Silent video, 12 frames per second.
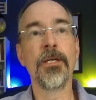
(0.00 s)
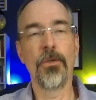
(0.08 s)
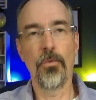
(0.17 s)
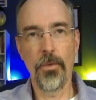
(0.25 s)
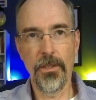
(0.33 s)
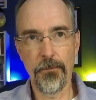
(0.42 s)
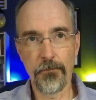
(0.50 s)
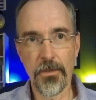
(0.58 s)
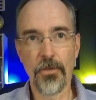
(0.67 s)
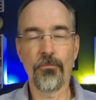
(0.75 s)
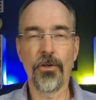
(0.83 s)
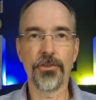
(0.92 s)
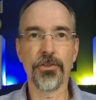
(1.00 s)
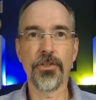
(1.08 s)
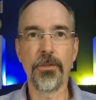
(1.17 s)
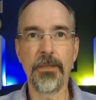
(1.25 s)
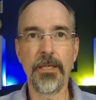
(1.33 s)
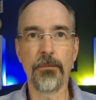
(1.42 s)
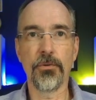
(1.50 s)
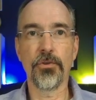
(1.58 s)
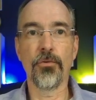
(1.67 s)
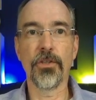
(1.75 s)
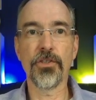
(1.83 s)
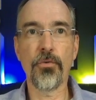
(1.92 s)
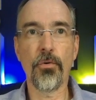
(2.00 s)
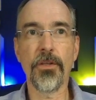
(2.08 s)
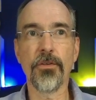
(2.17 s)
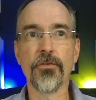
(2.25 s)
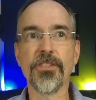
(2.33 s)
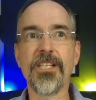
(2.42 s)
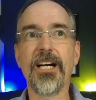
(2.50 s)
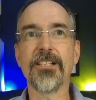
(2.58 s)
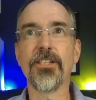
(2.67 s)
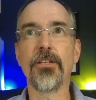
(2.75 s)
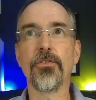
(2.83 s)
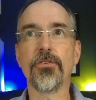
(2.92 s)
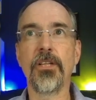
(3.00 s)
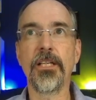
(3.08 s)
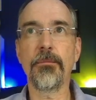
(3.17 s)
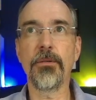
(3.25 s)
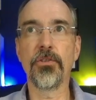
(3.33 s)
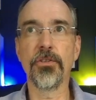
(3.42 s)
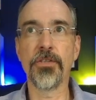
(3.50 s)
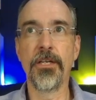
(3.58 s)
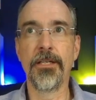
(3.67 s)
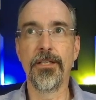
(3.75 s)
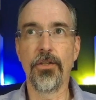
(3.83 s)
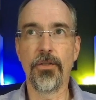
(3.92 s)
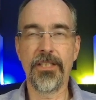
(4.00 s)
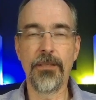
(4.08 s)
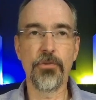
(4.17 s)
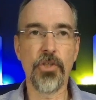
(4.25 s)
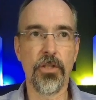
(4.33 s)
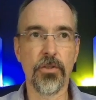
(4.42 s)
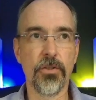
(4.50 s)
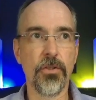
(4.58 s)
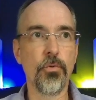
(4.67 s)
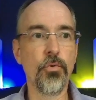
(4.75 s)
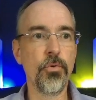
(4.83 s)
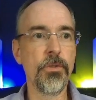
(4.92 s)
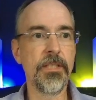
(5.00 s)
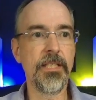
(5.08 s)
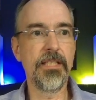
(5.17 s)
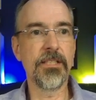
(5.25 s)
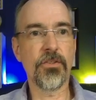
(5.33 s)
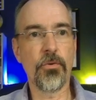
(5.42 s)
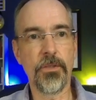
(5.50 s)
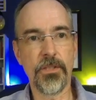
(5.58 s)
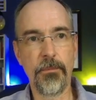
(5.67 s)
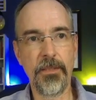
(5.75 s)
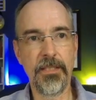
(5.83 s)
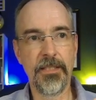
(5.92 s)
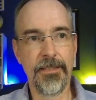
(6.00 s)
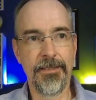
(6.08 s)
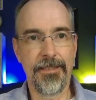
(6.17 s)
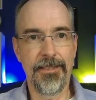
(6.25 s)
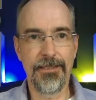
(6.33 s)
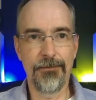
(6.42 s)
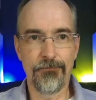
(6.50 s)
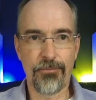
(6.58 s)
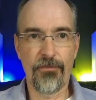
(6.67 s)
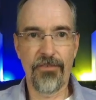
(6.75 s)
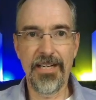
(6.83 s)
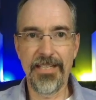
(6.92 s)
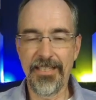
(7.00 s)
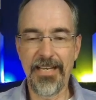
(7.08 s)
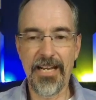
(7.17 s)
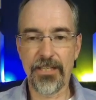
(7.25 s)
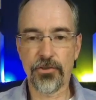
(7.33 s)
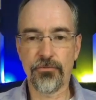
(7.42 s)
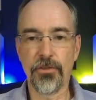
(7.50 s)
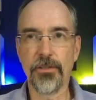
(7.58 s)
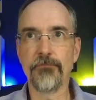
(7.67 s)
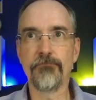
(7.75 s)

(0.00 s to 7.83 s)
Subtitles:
Well, Russia's going to be able to restore those stocks, it looks like, because Kim Jong-un is going to be providing extra